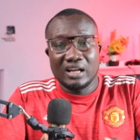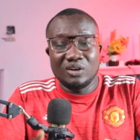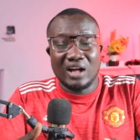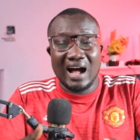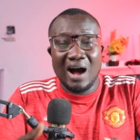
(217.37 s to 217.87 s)

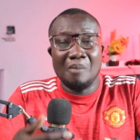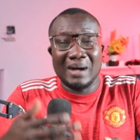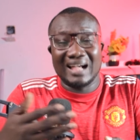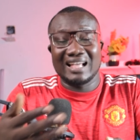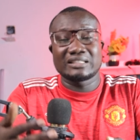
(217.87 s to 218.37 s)
Look at how
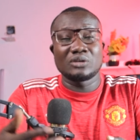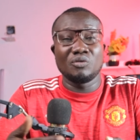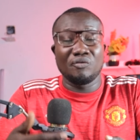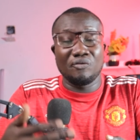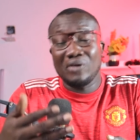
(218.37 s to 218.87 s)
Marc Casadó
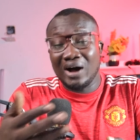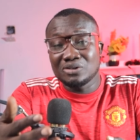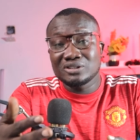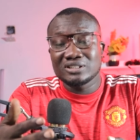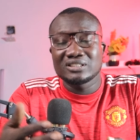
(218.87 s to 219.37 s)

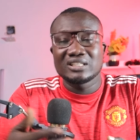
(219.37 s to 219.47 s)
found